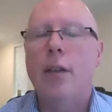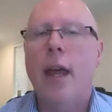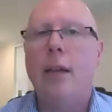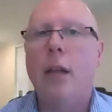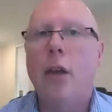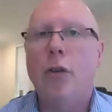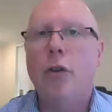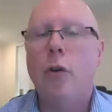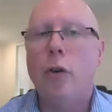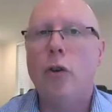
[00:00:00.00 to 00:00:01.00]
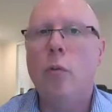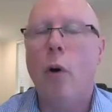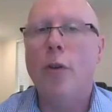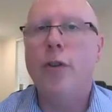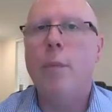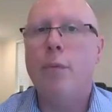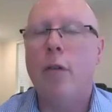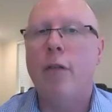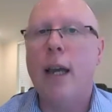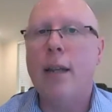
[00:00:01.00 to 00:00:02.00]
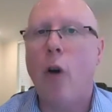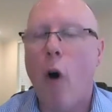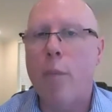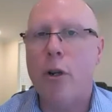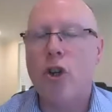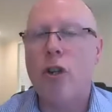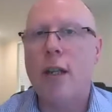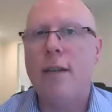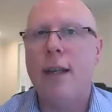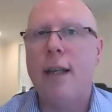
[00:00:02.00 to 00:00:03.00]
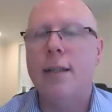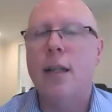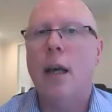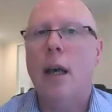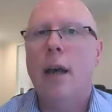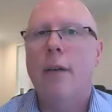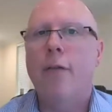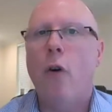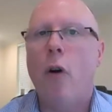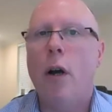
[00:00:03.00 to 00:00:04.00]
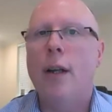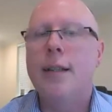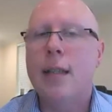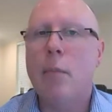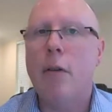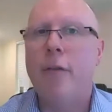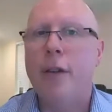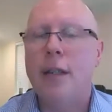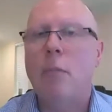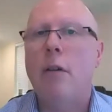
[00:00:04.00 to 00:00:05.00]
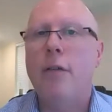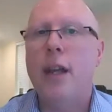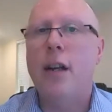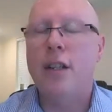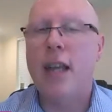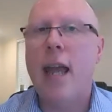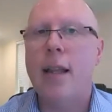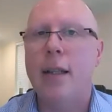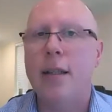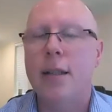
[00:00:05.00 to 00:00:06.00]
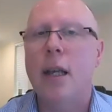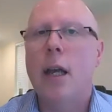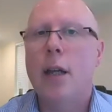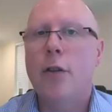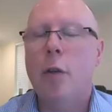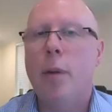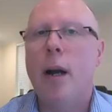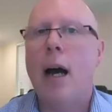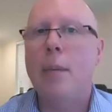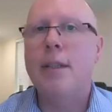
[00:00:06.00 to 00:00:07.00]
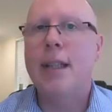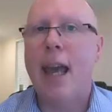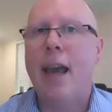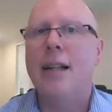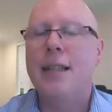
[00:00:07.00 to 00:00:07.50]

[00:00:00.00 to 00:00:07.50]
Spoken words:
then you want to provide opportunities for some of their tenants to perhaps get a